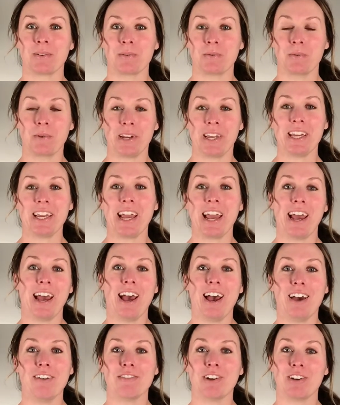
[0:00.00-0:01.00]
We
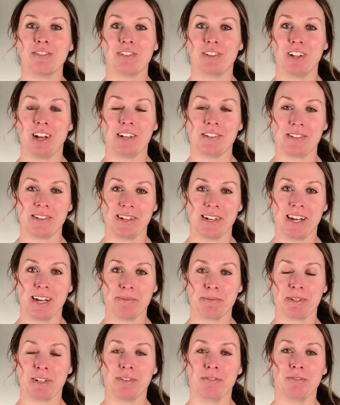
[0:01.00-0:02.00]
have our velocity
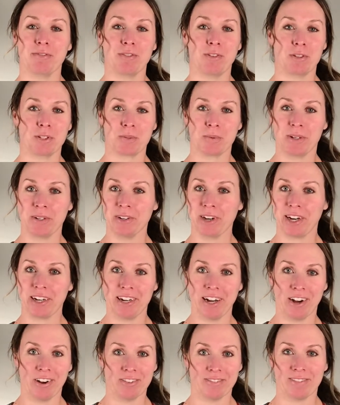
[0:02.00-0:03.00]
camps in full swing right
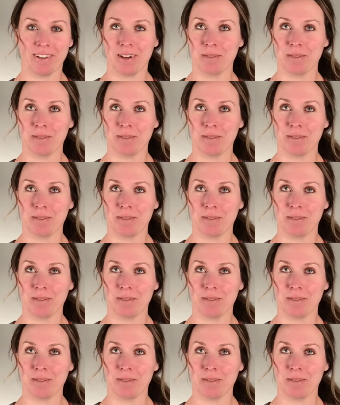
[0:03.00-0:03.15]
now.